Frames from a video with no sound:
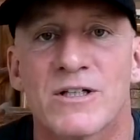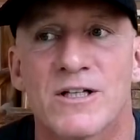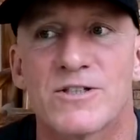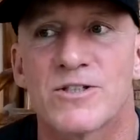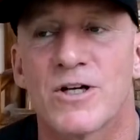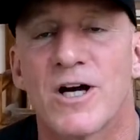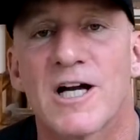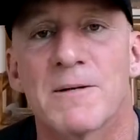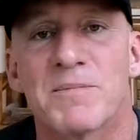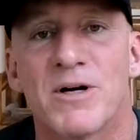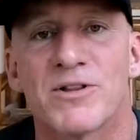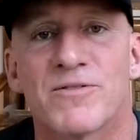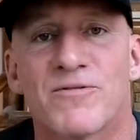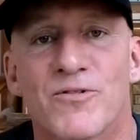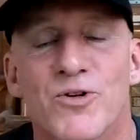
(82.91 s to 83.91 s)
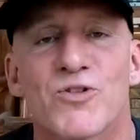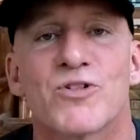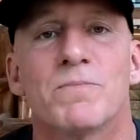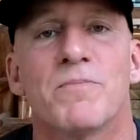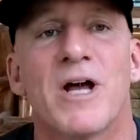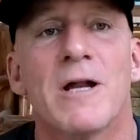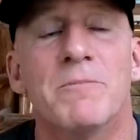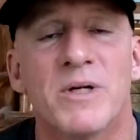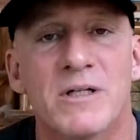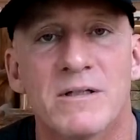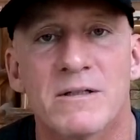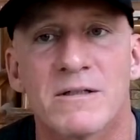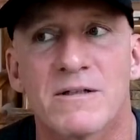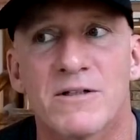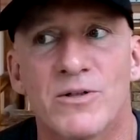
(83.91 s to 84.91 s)
Let's talk about the First Amendment,
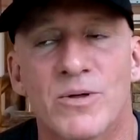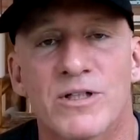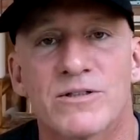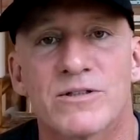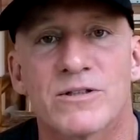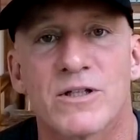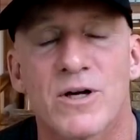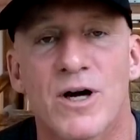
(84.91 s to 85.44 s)
the U.S.